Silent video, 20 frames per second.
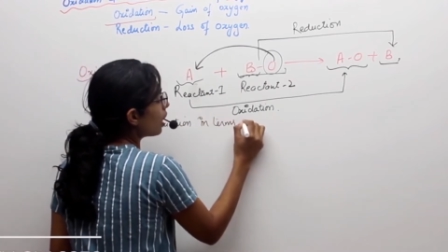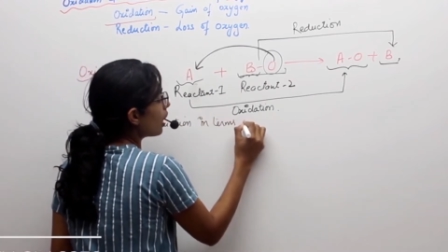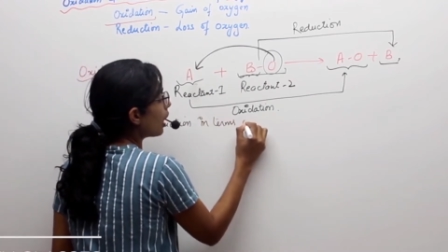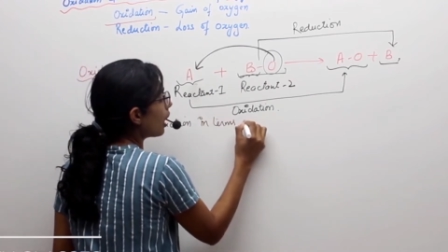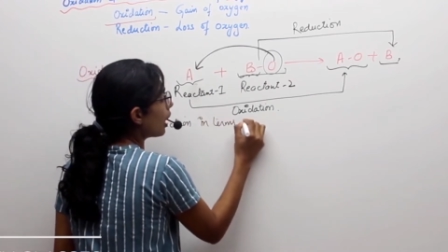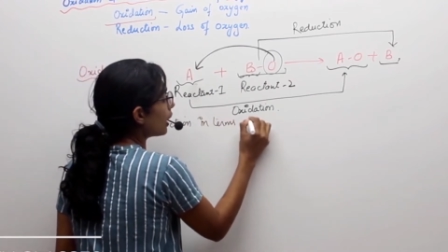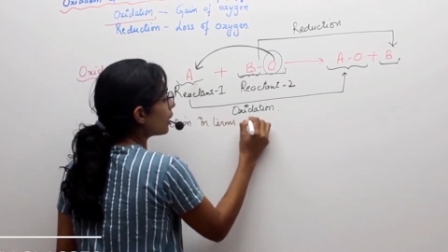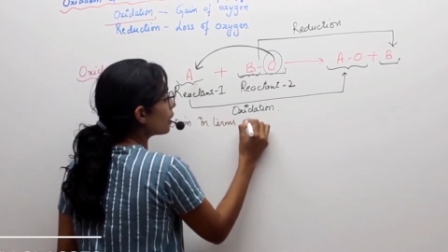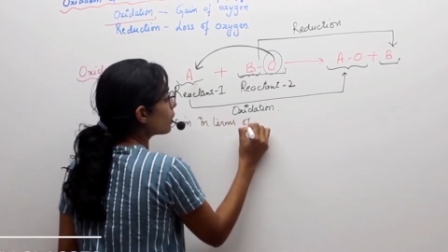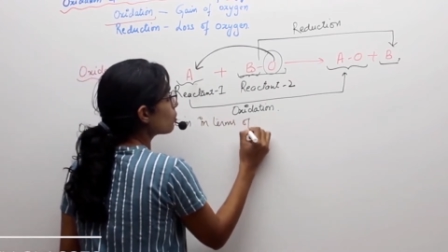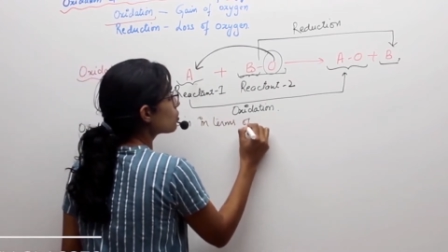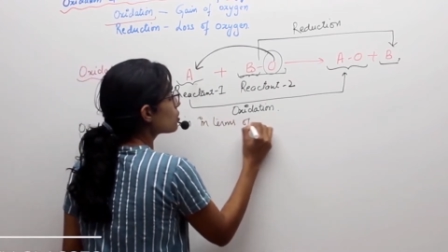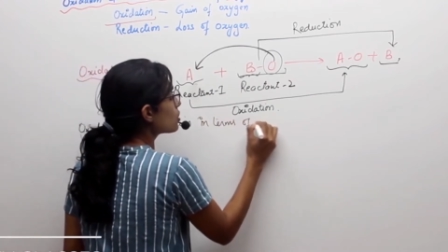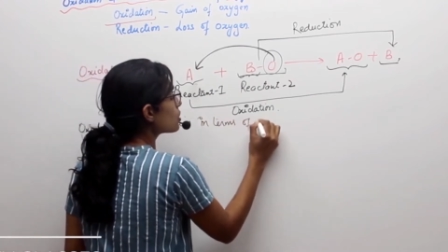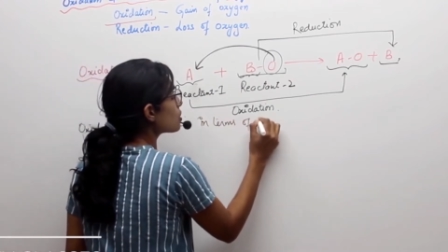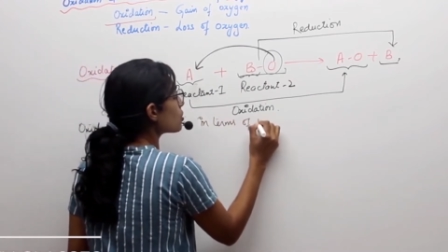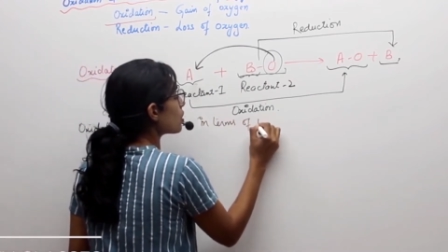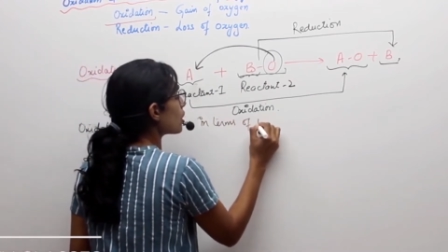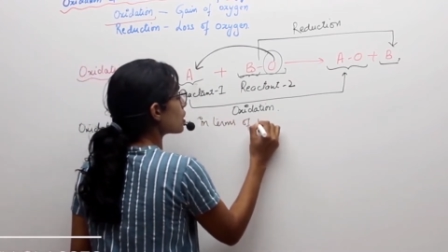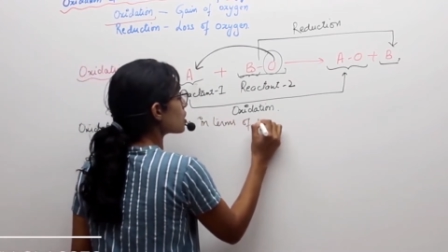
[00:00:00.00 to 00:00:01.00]

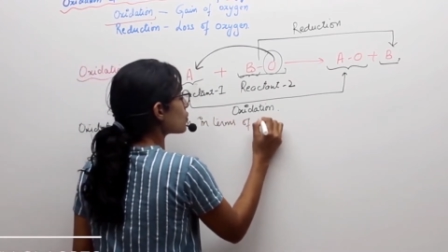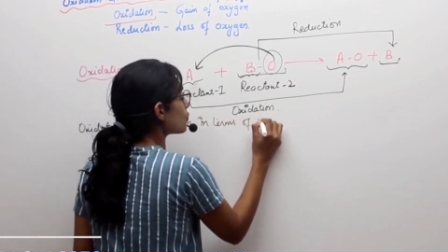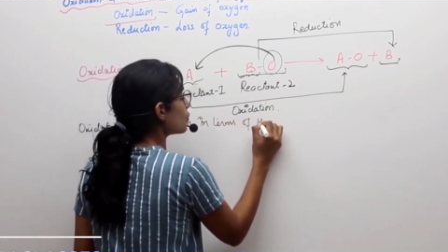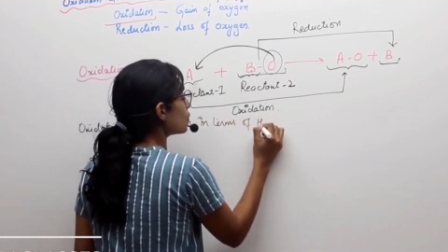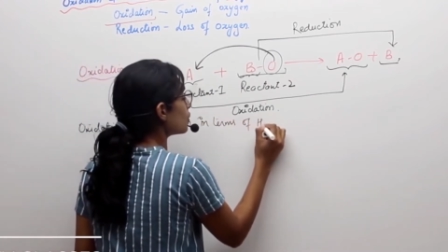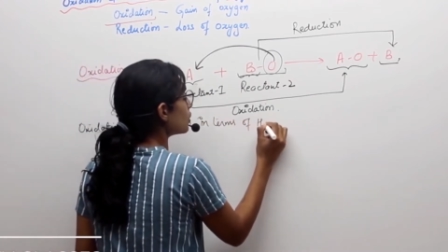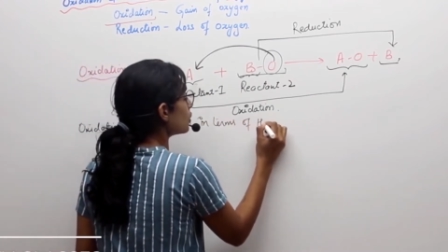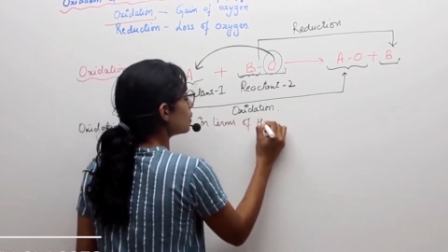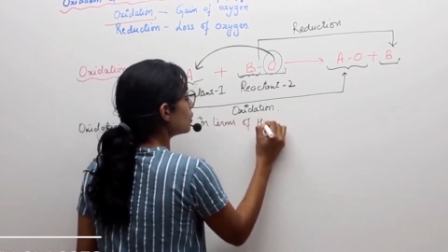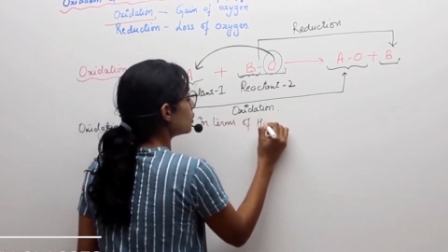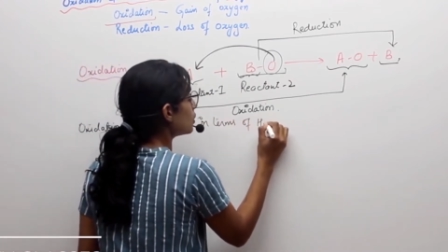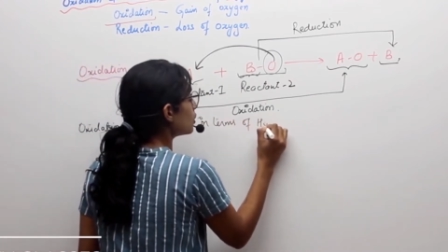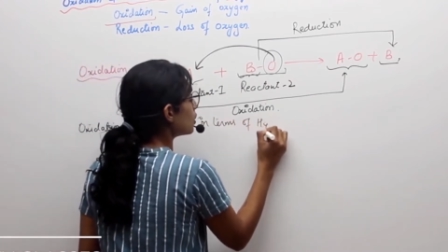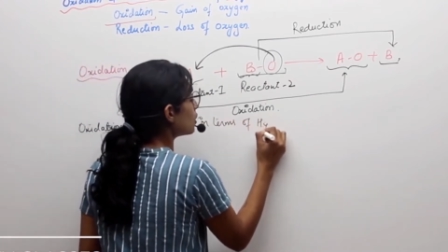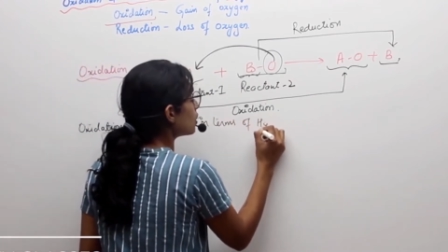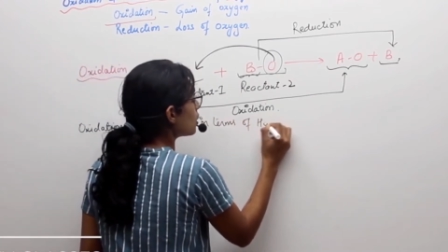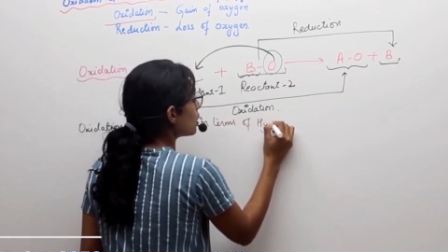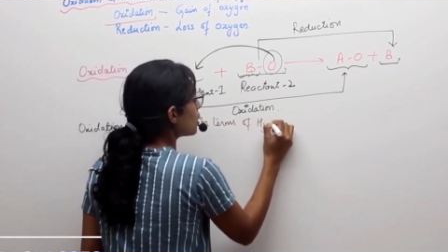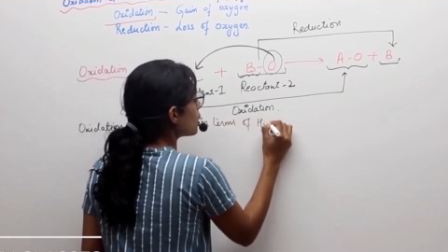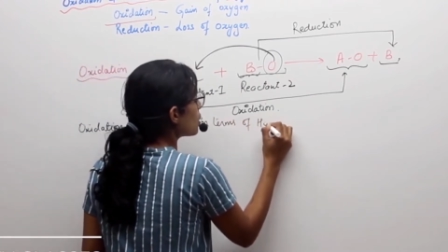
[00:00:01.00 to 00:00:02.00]
hydrogen transfer.
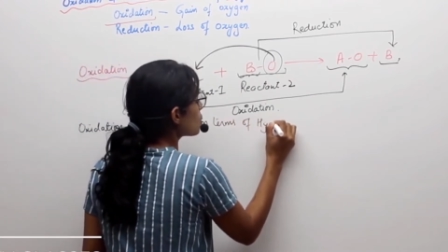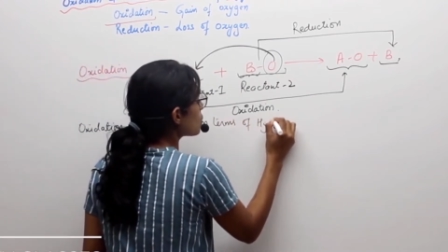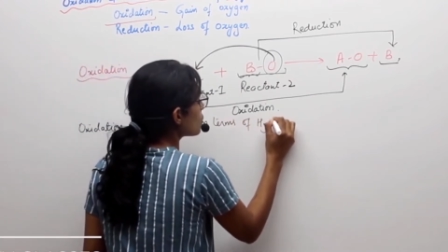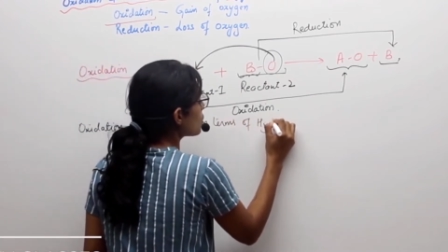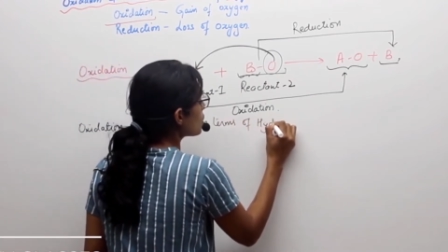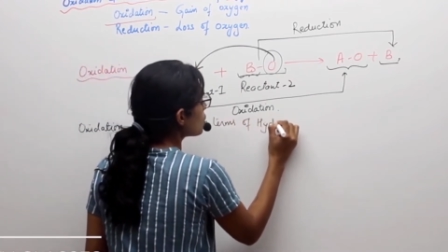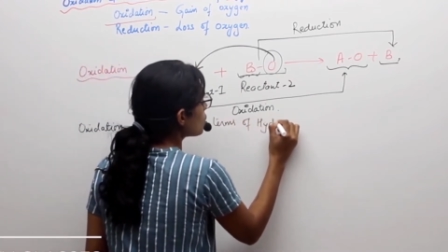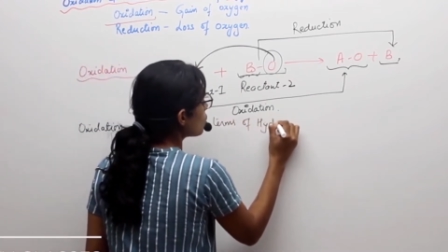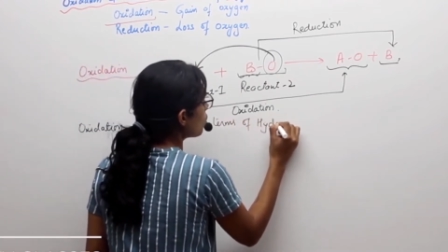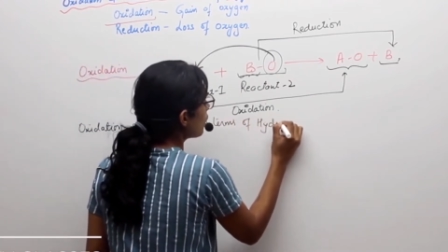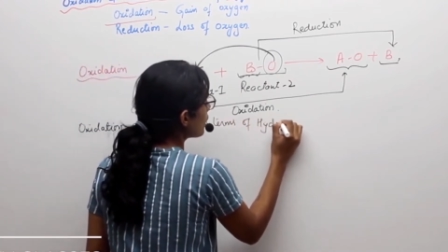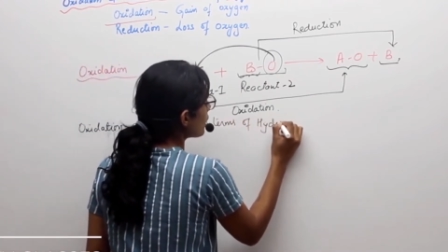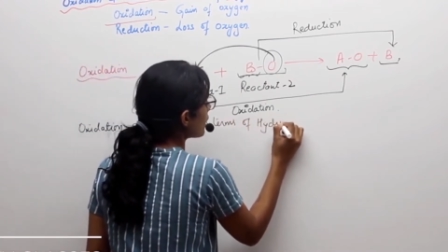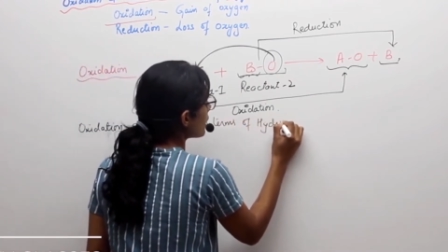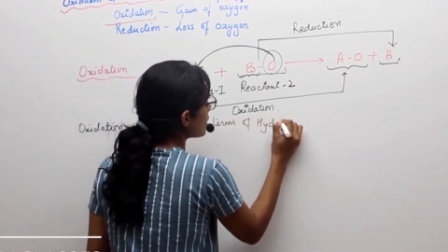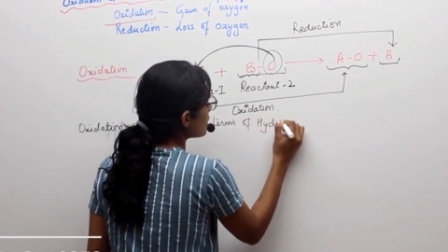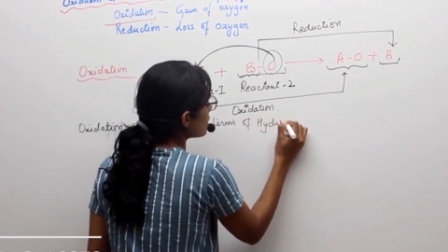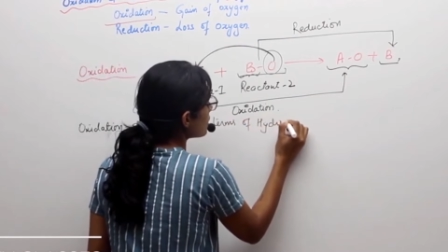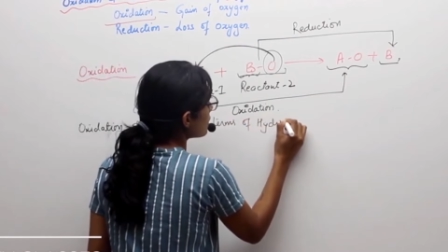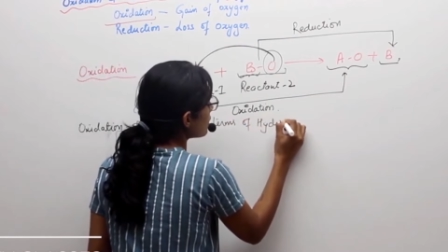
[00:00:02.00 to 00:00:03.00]
So it's not
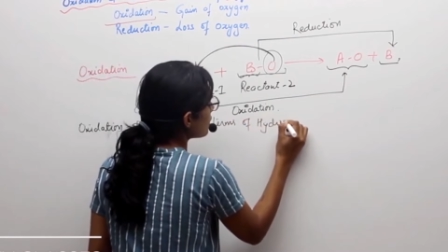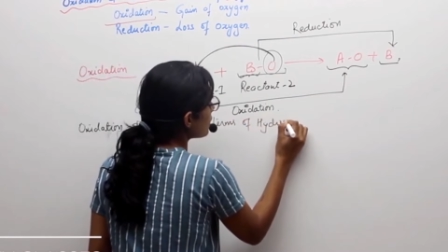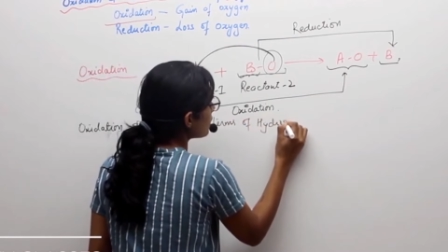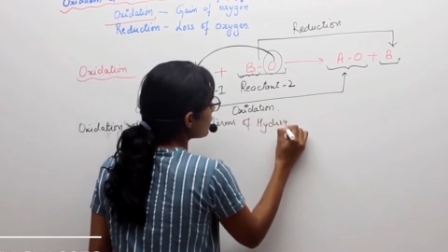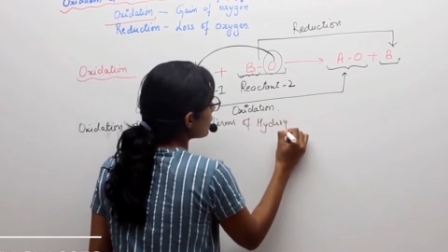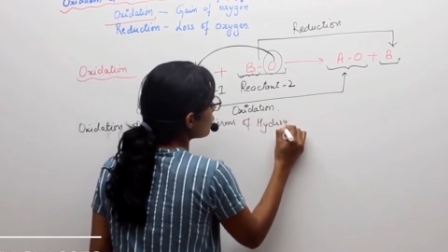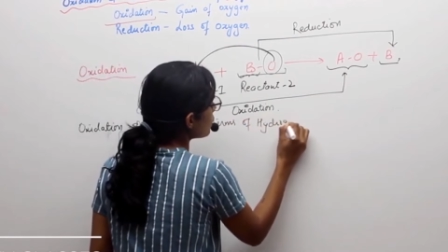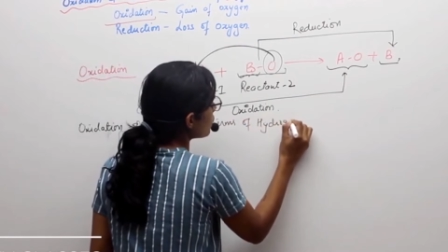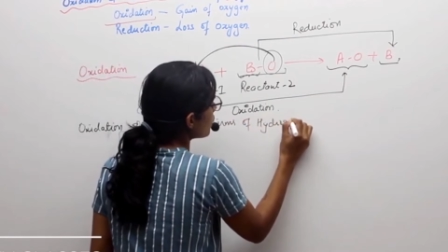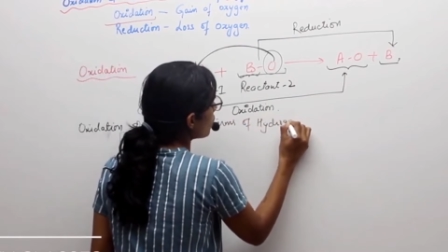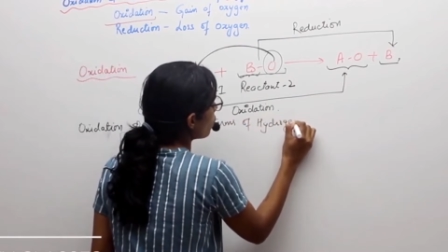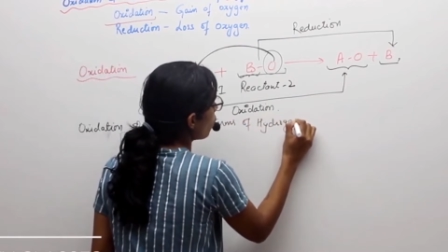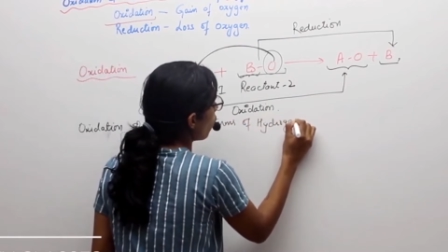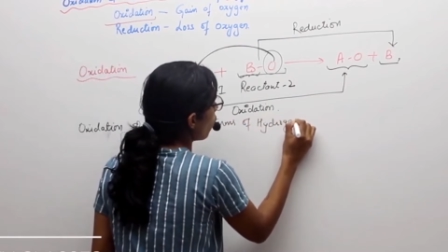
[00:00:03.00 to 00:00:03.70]
necessary that we are